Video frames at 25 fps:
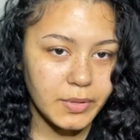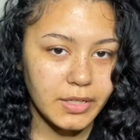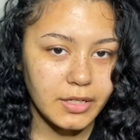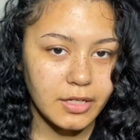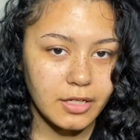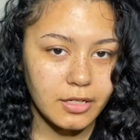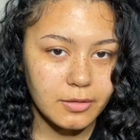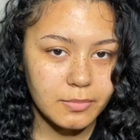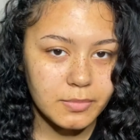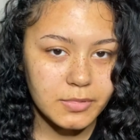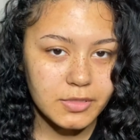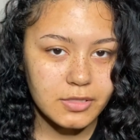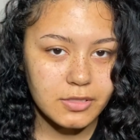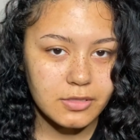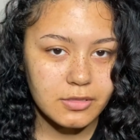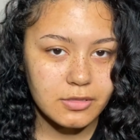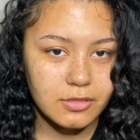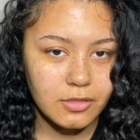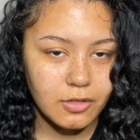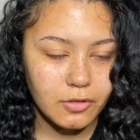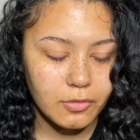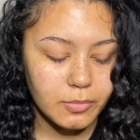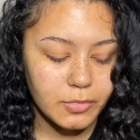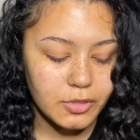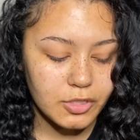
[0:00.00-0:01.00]
up
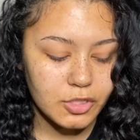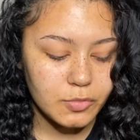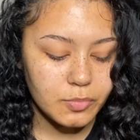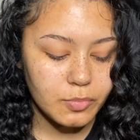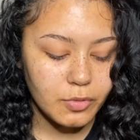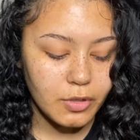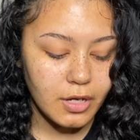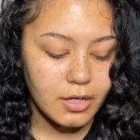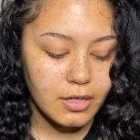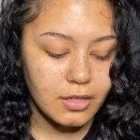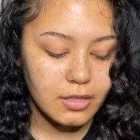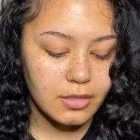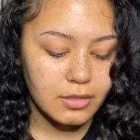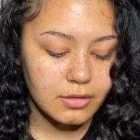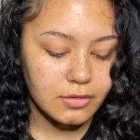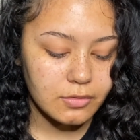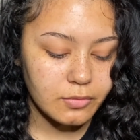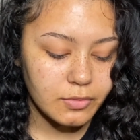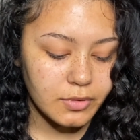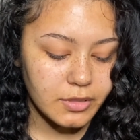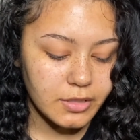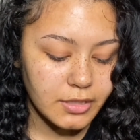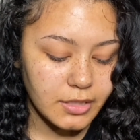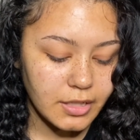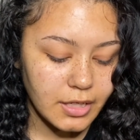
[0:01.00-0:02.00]
so much product
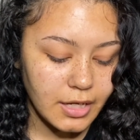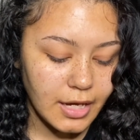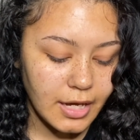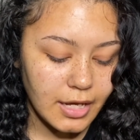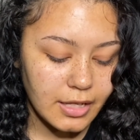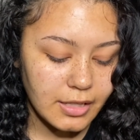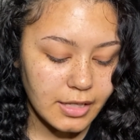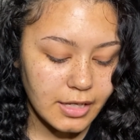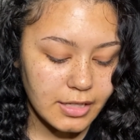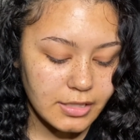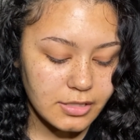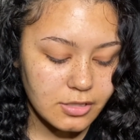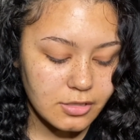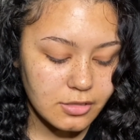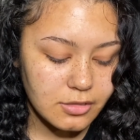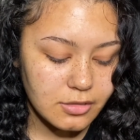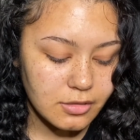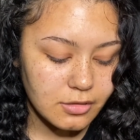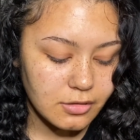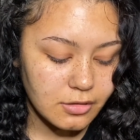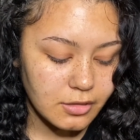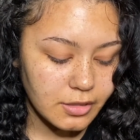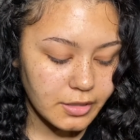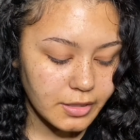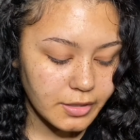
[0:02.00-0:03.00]
where your eyelashes are
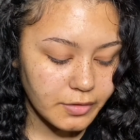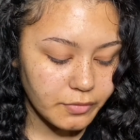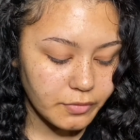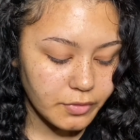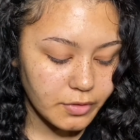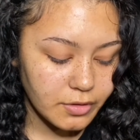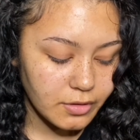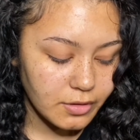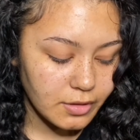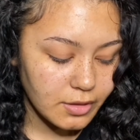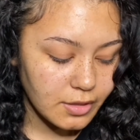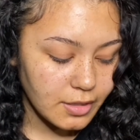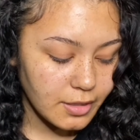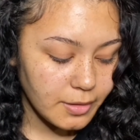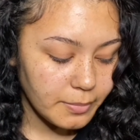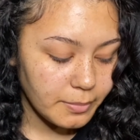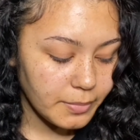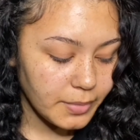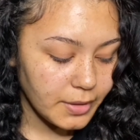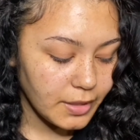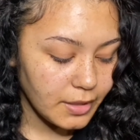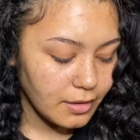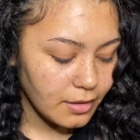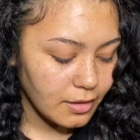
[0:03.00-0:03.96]
looking real clumpy.